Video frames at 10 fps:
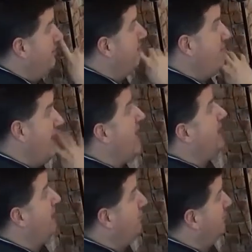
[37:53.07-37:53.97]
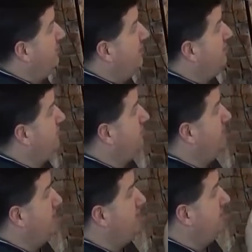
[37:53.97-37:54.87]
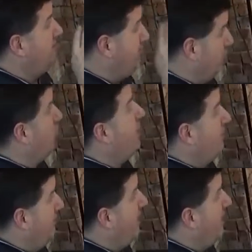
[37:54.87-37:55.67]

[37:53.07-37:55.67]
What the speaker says: Now that I will tell you, you're right on